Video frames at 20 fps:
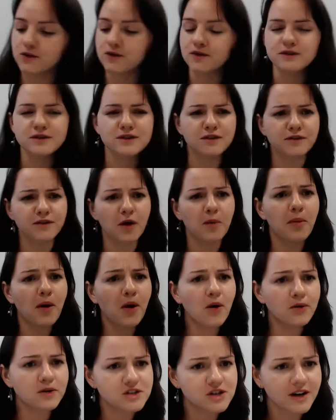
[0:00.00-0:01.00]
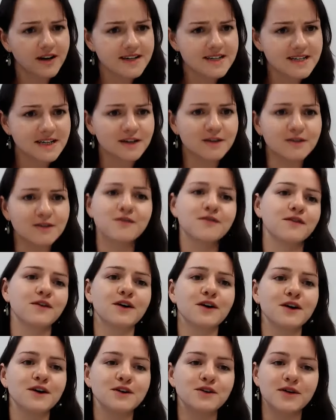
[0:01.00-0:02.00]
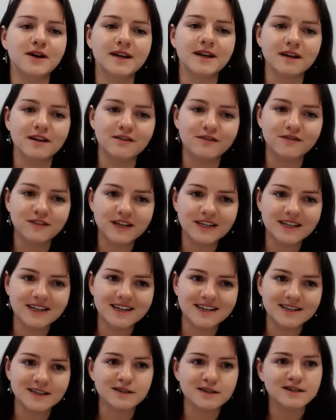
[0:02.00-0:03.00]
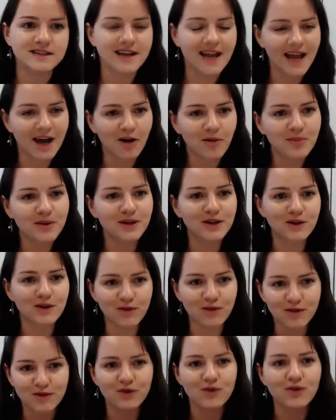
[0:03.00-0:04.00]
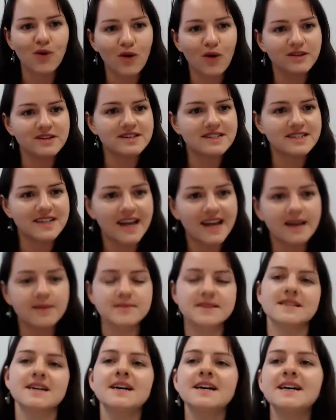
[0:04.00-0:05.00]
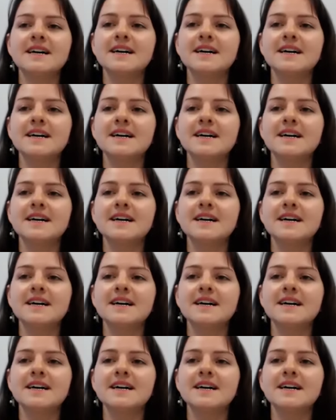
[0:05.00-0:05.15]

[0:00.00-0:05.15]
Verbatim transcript: they're sort of apologizing for your inconvenience and helping you through all the steps.